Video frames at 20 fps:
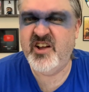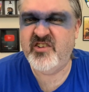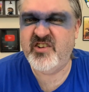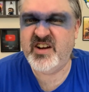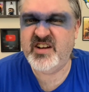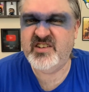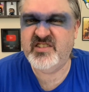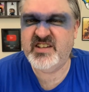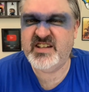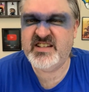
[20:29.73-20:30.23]

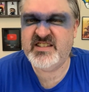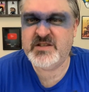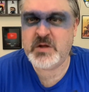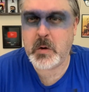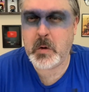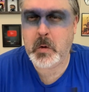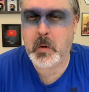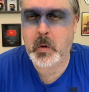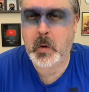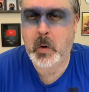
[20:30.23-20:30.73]
When I do this,
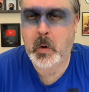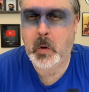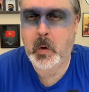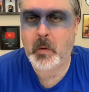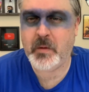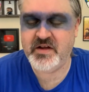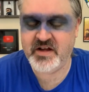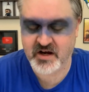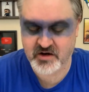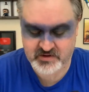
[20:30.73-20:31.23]

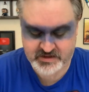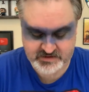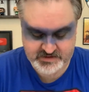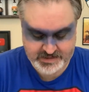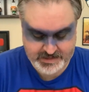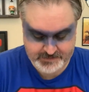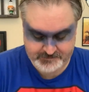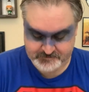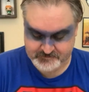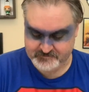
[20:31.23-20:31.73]
ooh, I don't like
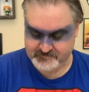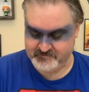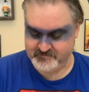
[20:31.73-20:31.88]
that.